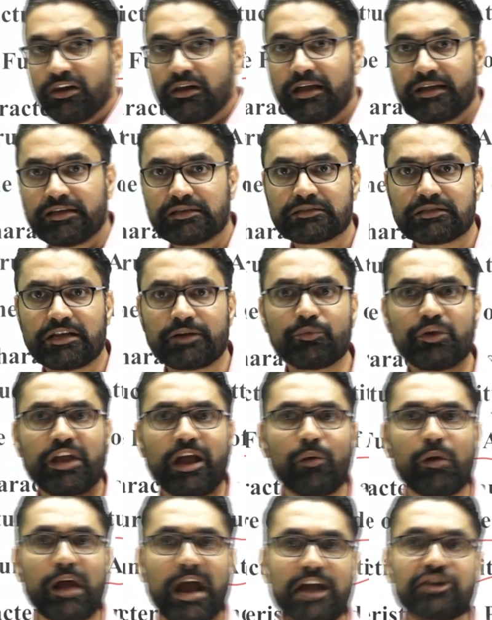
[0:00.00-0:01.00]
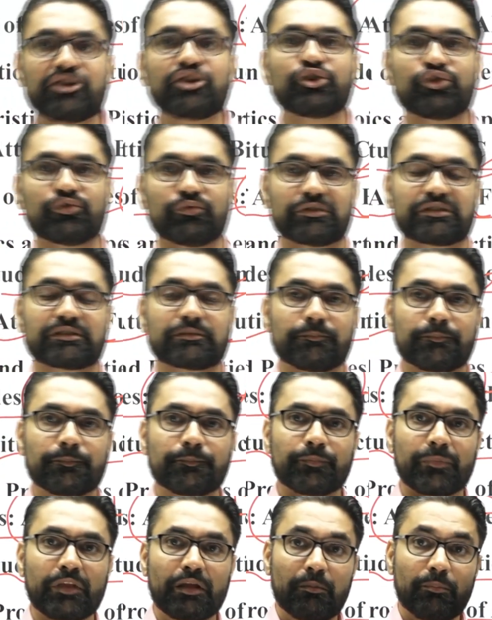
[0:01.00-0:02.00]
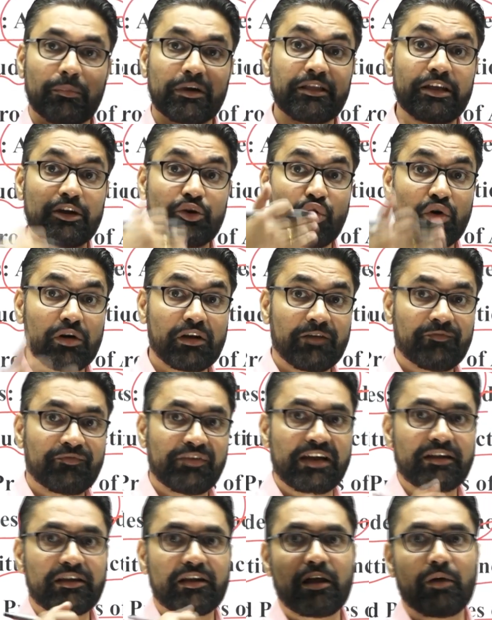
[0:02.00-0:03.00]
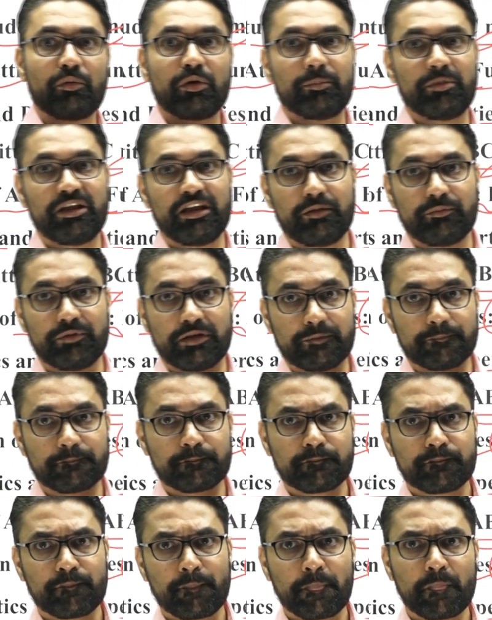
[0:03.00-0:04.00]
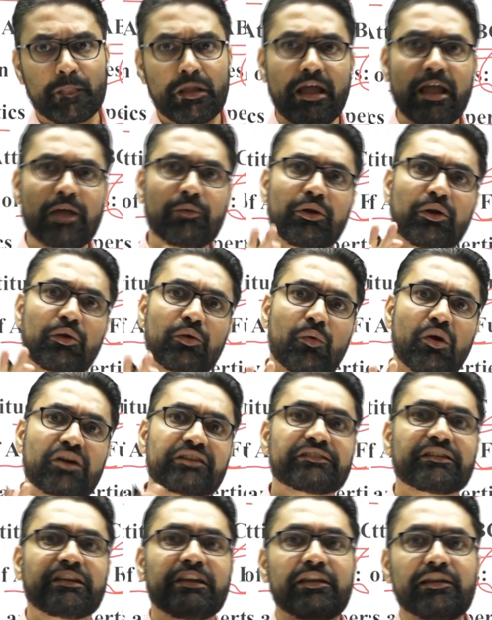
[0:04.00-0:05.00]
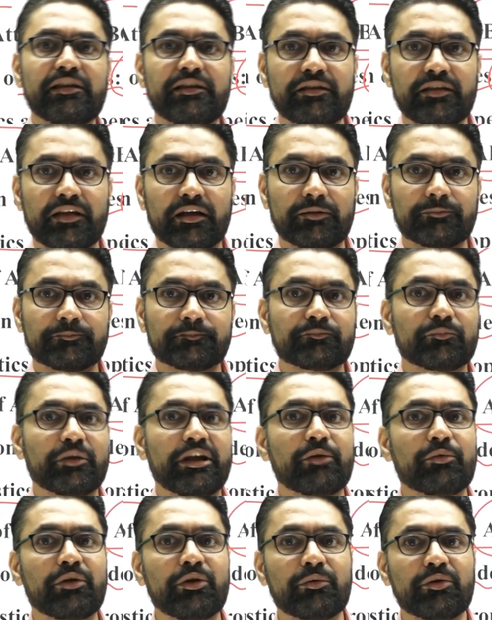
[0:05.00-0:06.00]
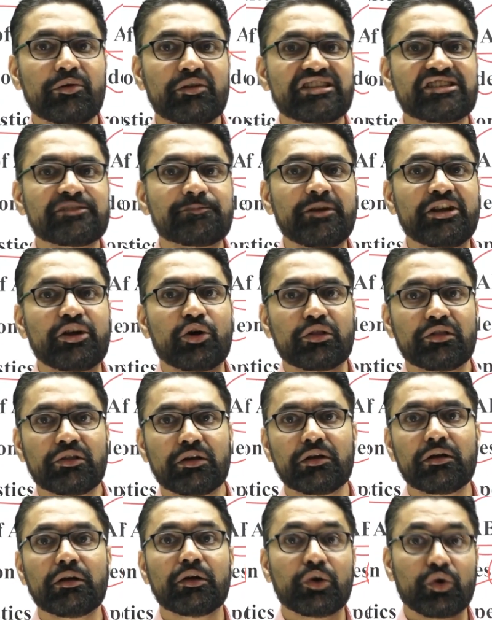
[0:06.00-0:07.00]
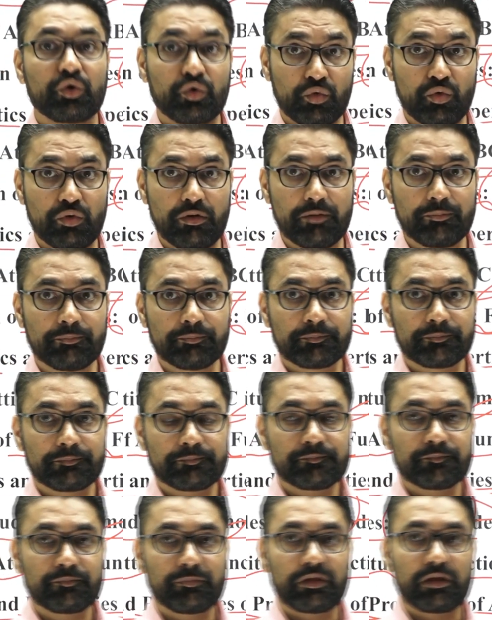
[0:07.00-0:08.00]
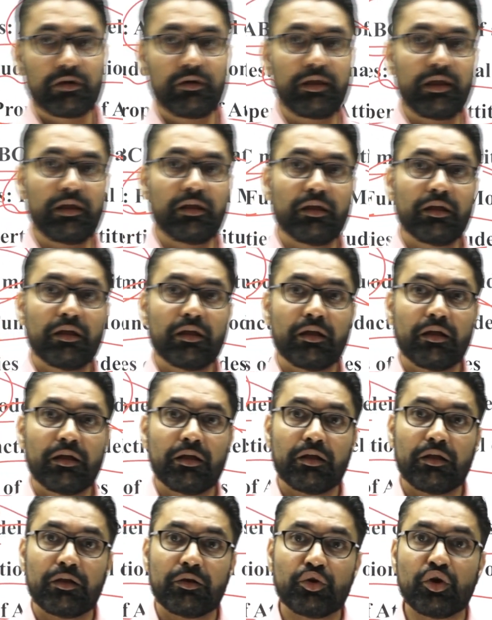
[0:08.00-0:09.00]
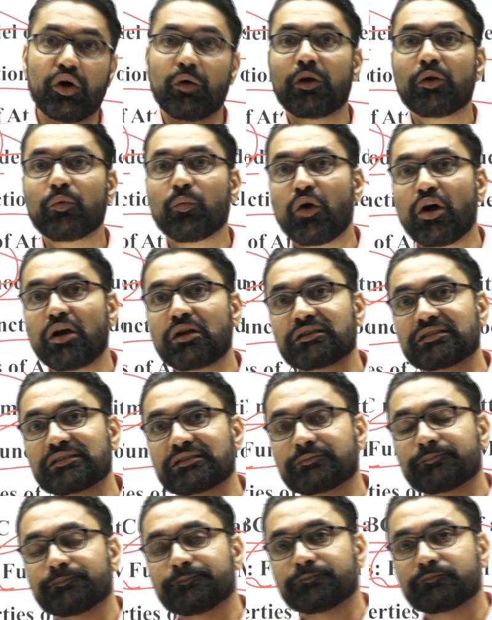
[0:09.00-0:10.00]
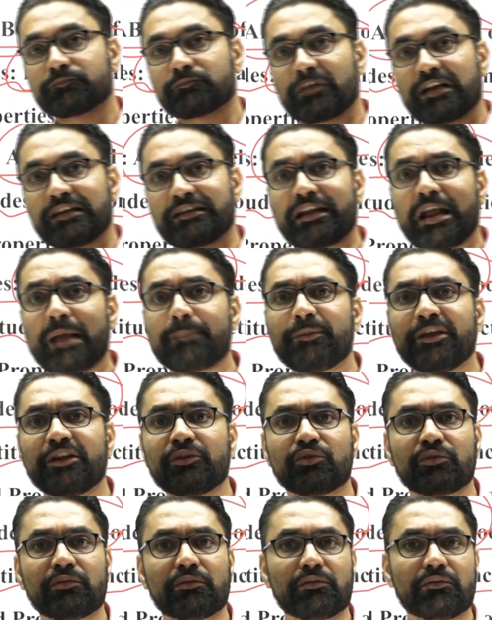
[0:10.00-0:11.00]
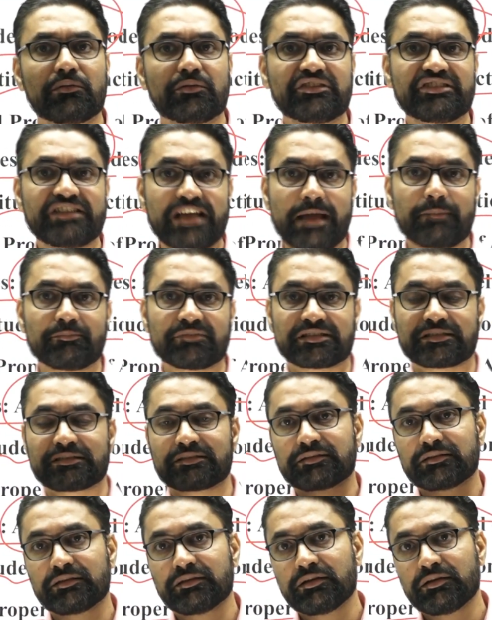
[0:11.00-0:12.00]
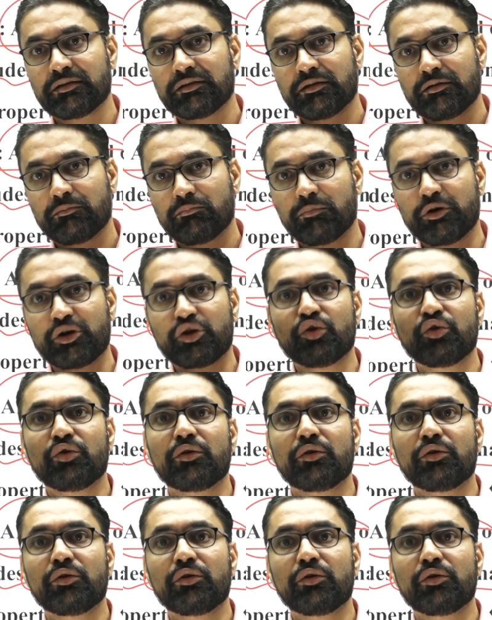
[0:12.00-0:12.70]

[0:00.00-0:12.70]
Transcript: guys, that we have attitudes, but they don't reflect in our behavior. Everyone wants clean India, but everyone will spit on the road. Okay, no one wants traffic jams, but